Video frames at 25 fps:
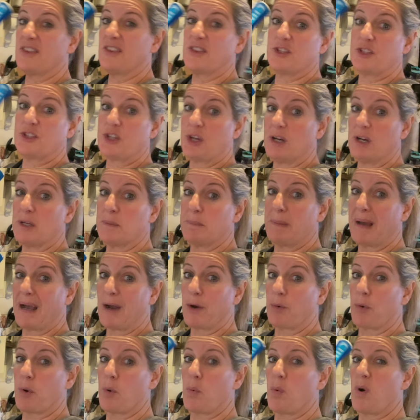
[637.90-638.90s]
The Dawn
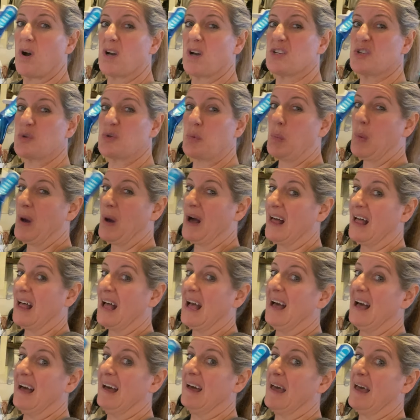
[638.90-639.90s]
Power Wash, while
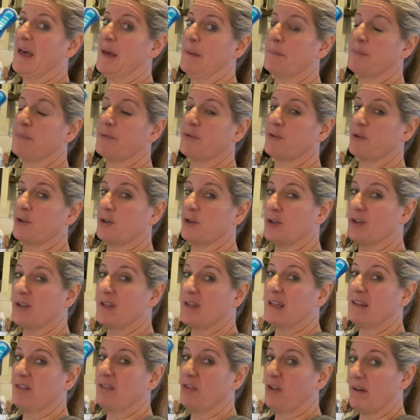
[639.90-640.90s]
I absolutely
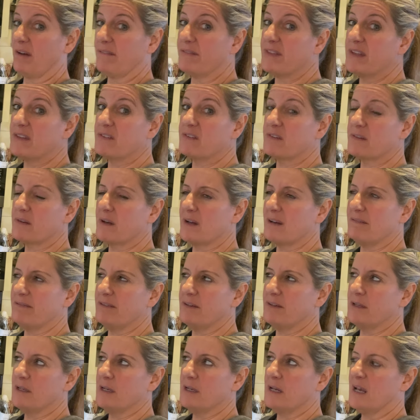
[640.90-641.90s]
love this stuff,
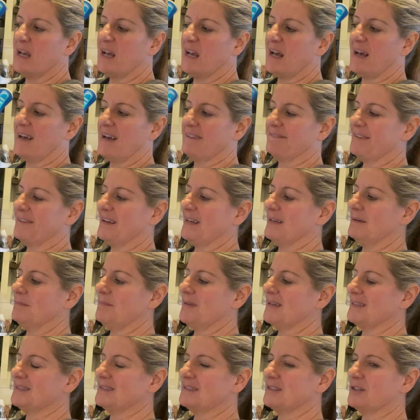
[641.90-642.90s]
I find
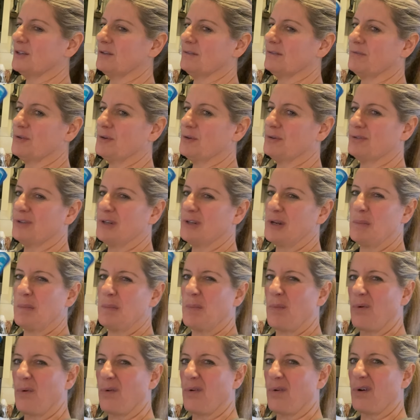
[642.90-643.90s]
myself using it
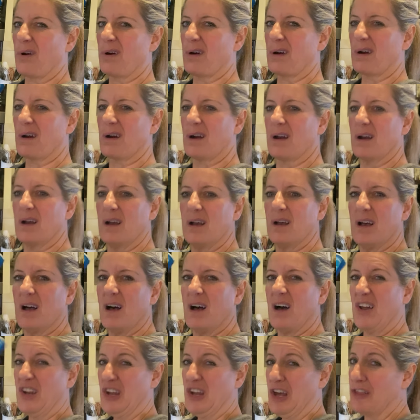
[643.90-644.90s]
more
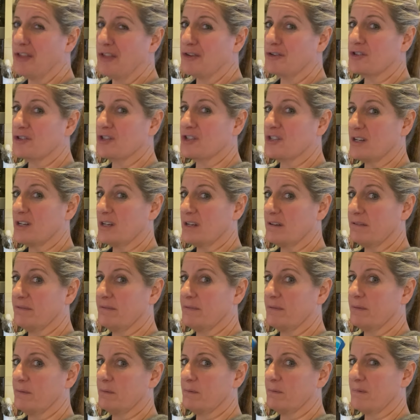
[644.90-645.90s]
on other stuff
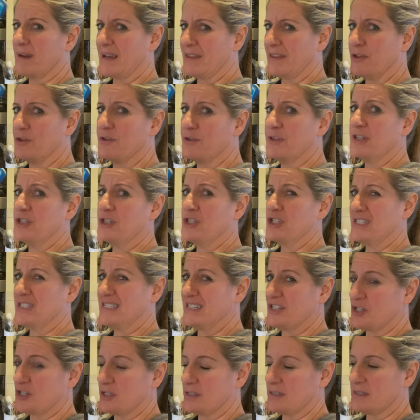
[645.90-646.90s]
rather than
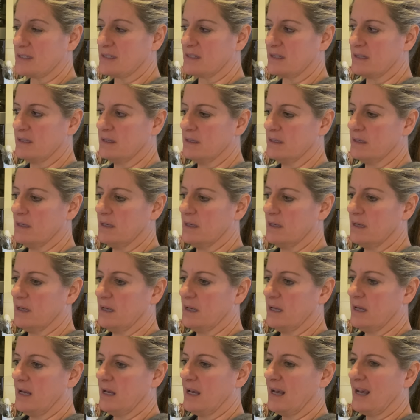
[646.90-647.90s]
dishes.
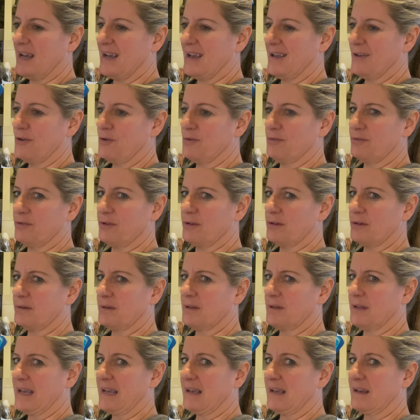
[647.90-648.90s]
I use it
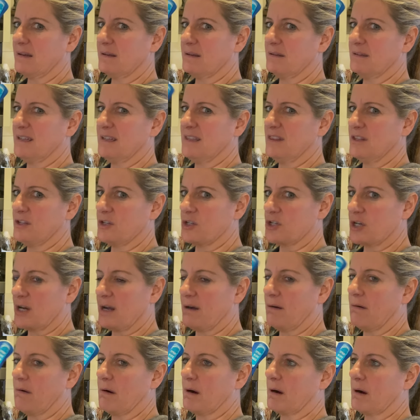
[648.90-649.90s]
like in the
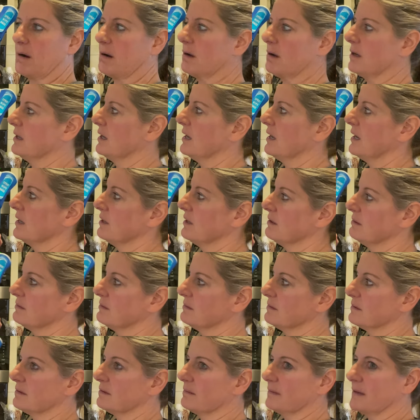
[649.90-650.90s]
shower, and I use
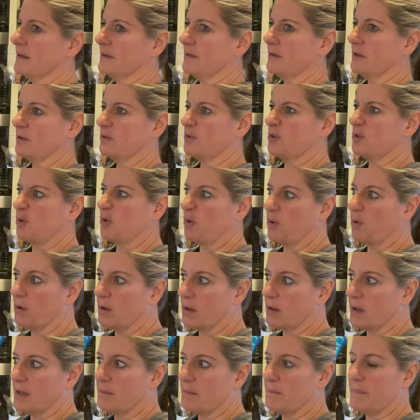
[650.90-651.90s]
it around the
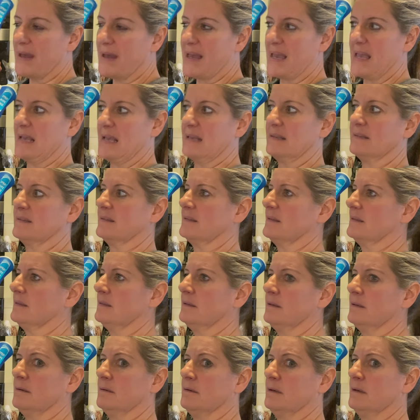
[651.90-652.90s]
toilet base, and